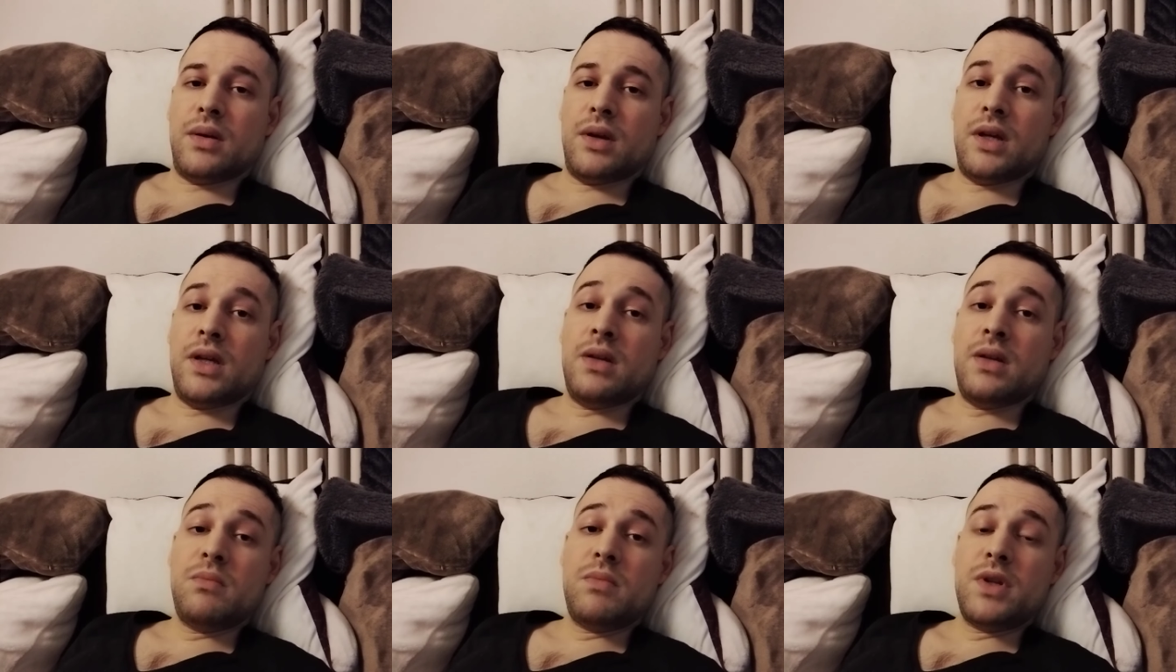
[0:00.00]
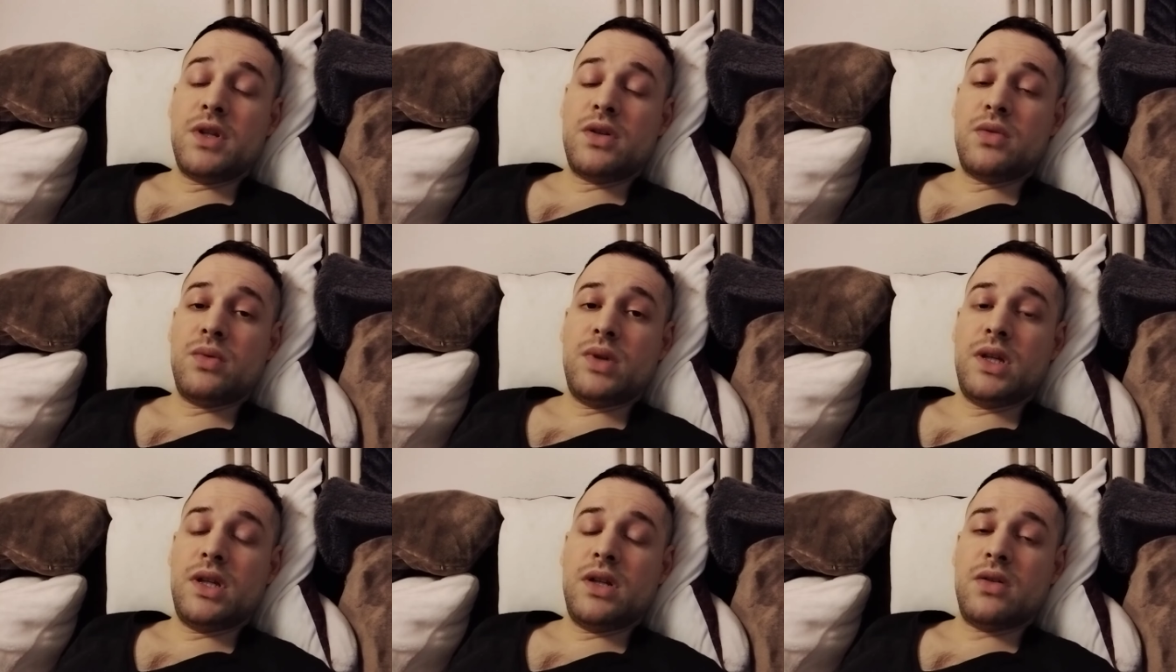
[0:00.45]
in
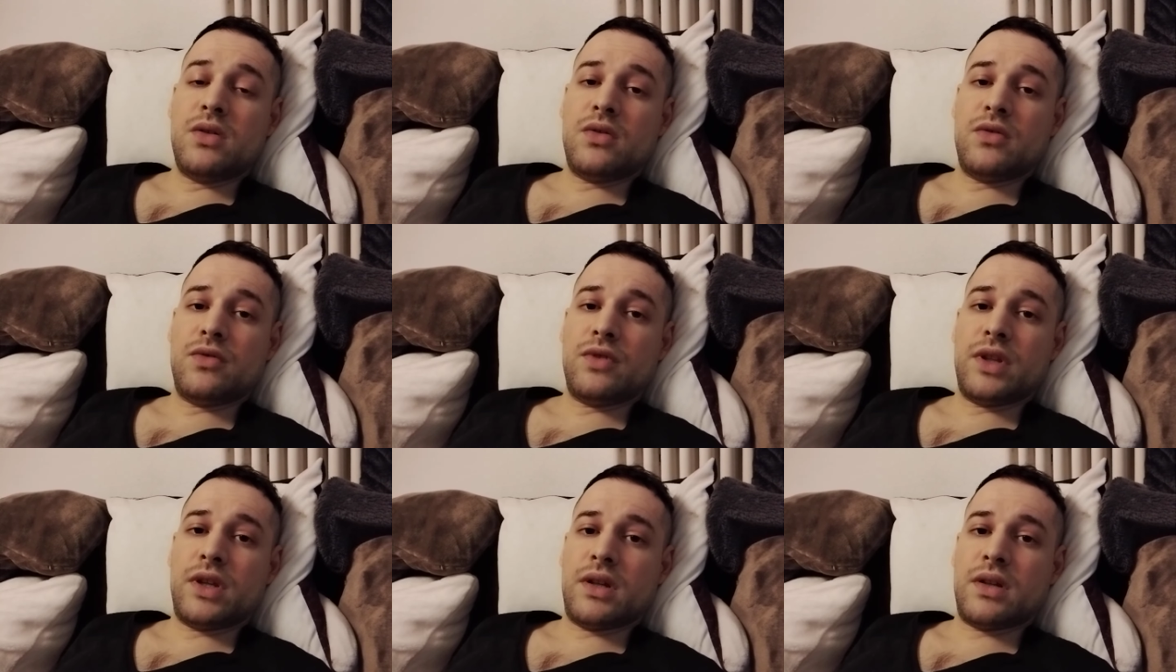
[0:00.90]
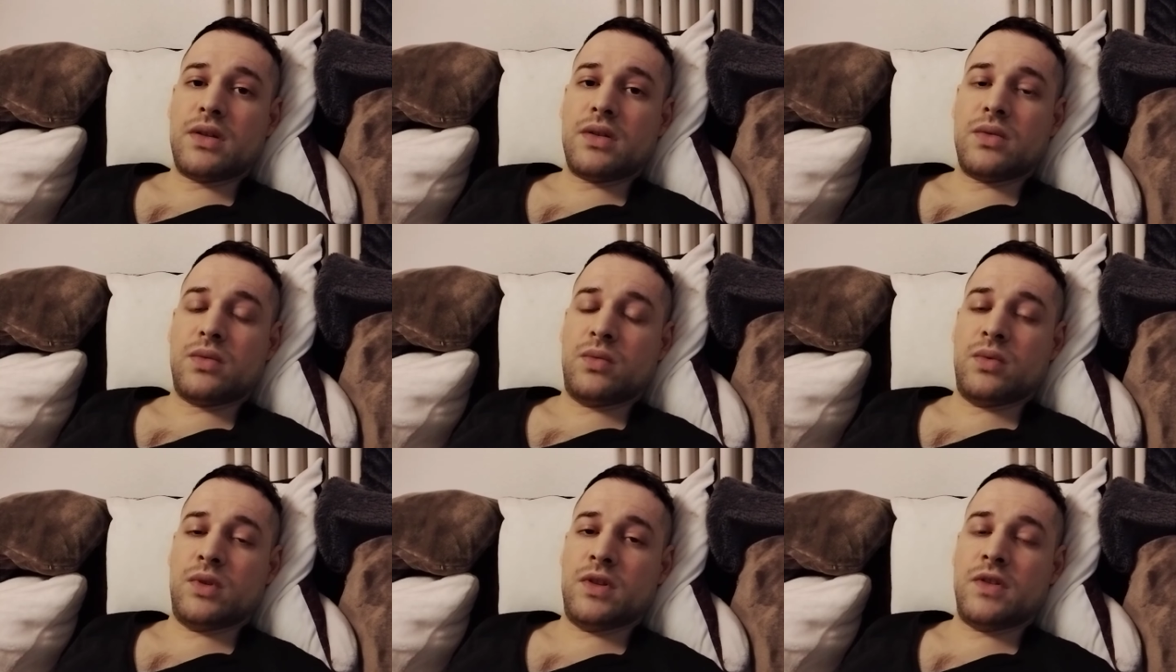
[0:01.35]
between of that,
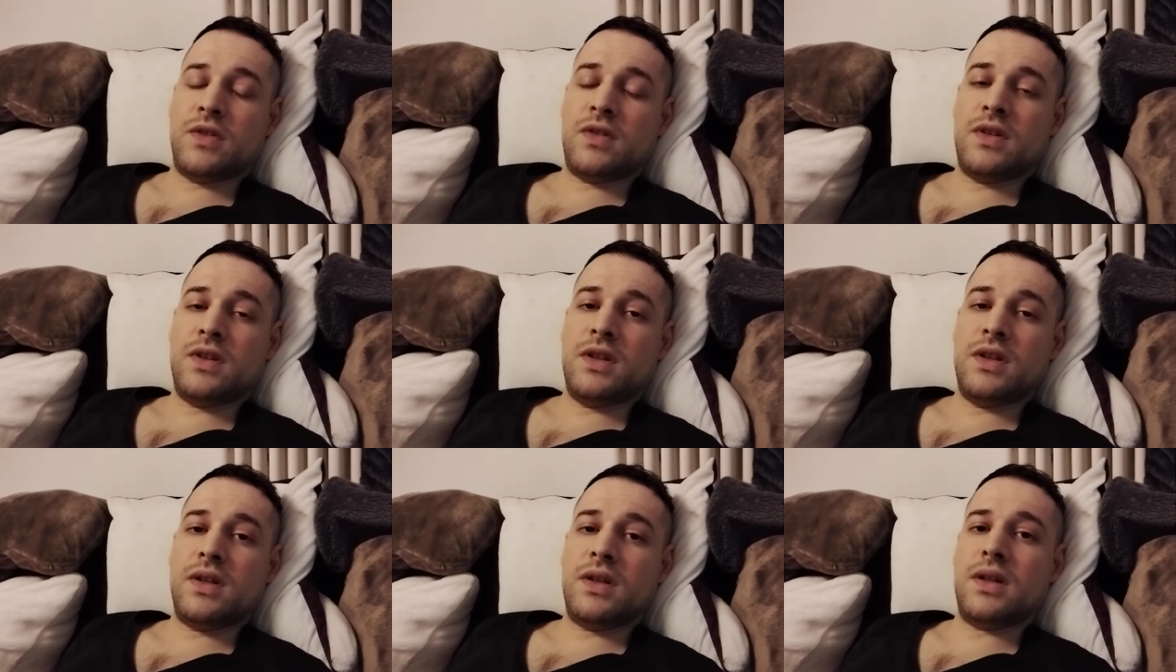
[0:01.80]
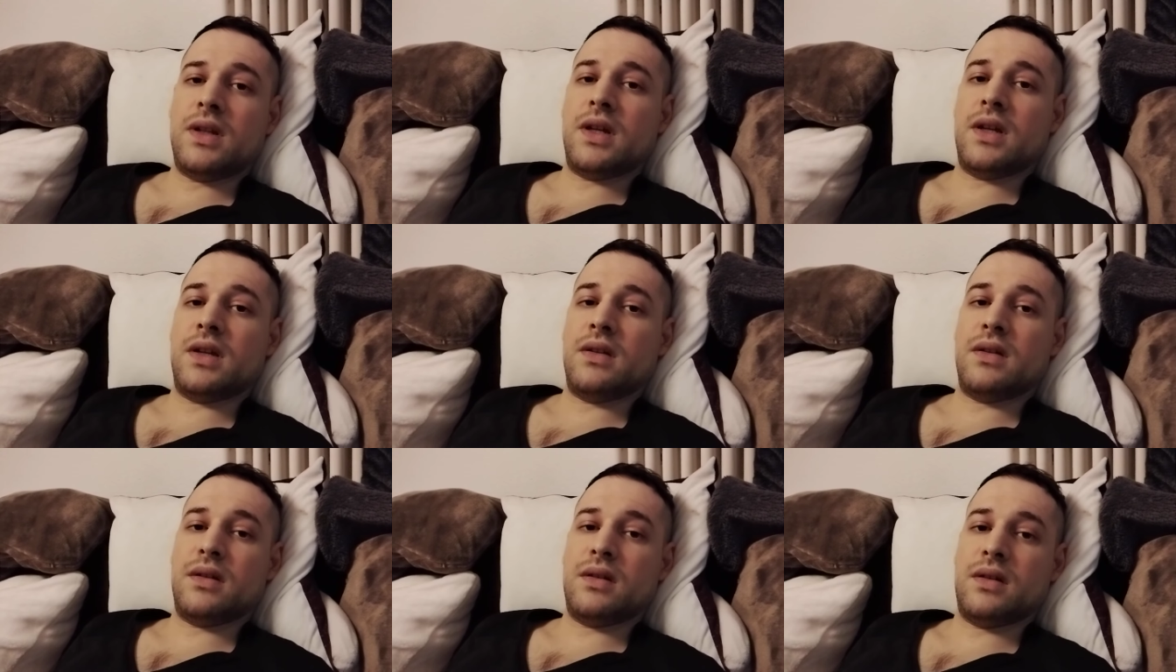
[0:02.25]
we're seeing
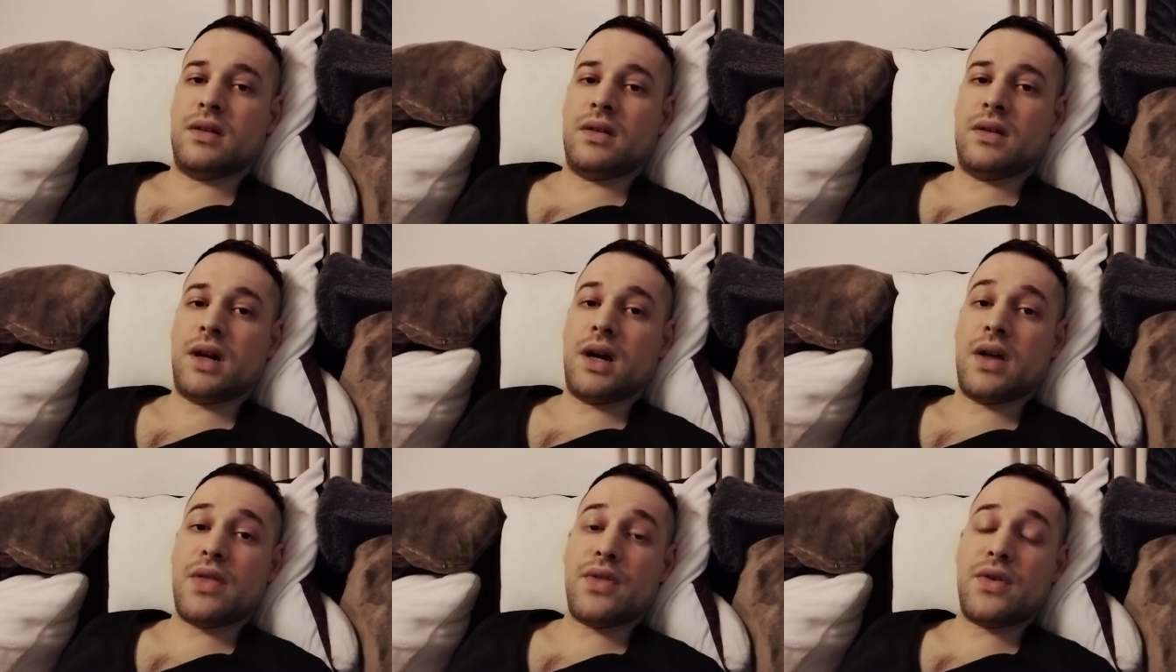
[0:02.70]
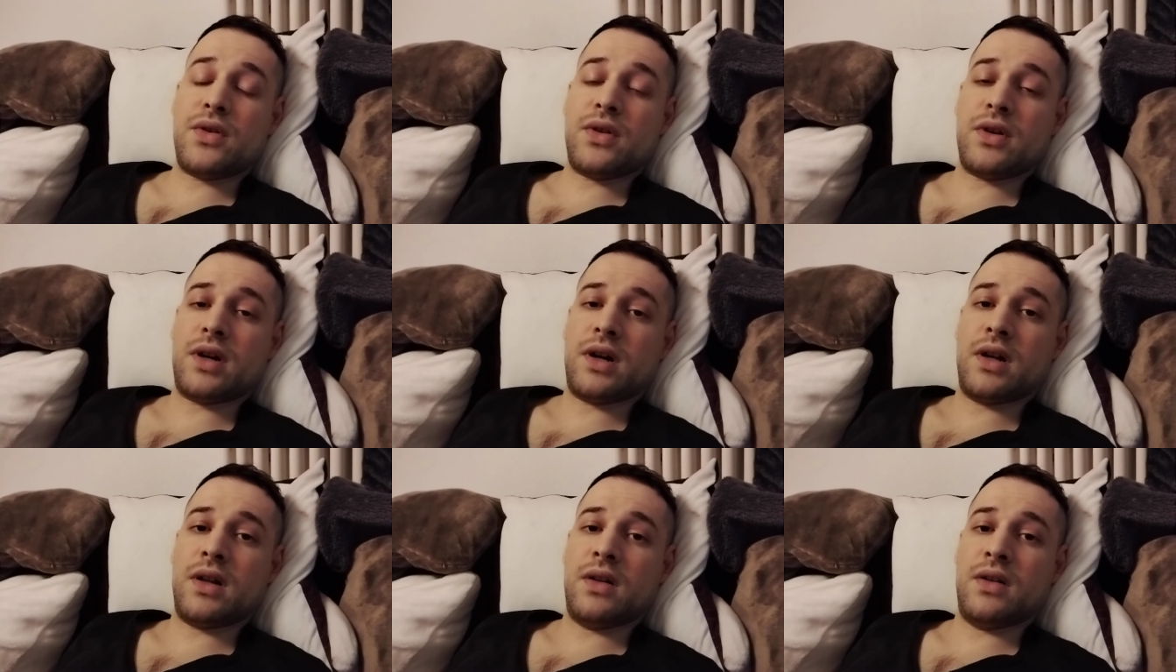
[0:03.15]
then the other
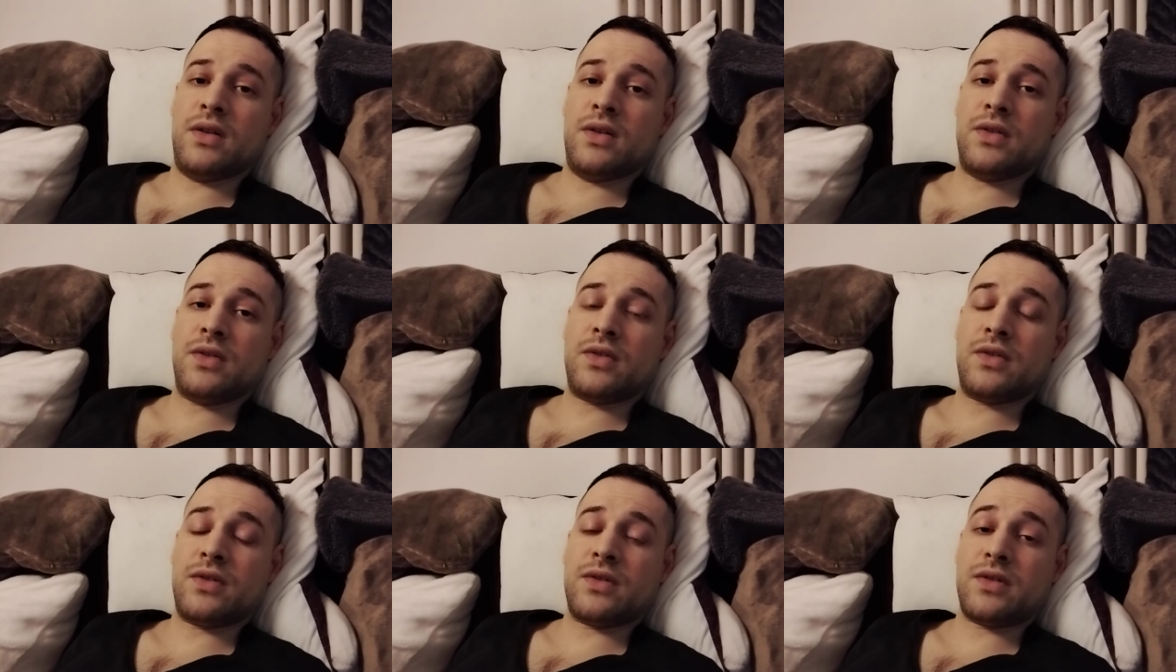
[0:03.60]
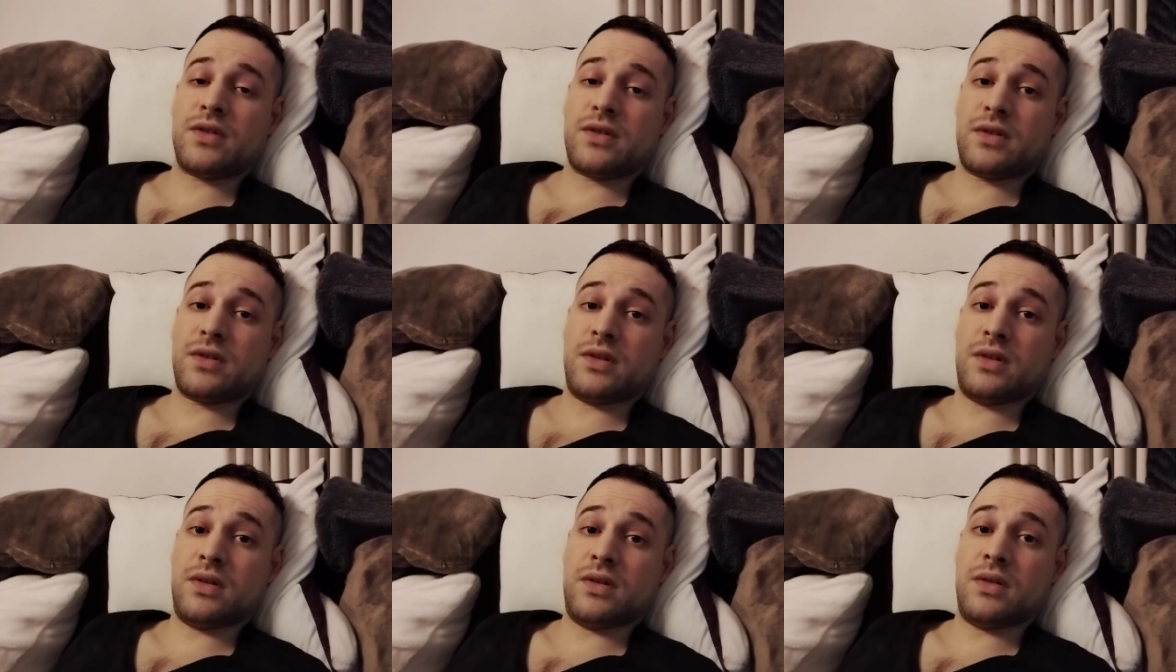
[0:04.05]
colors,
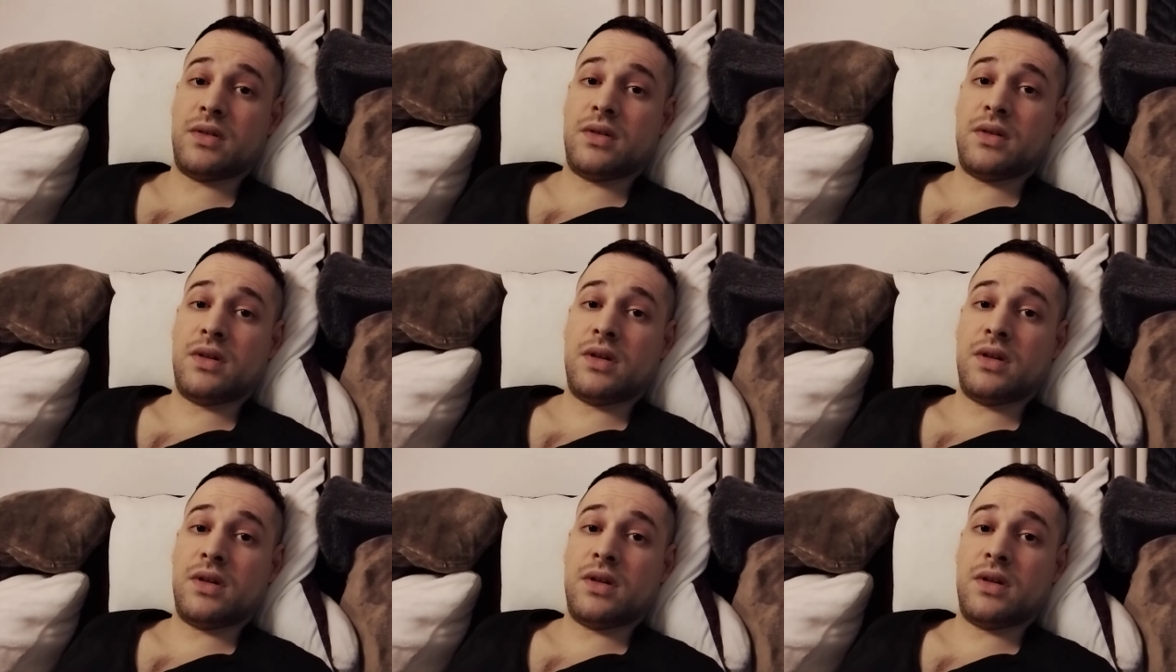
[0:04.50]
the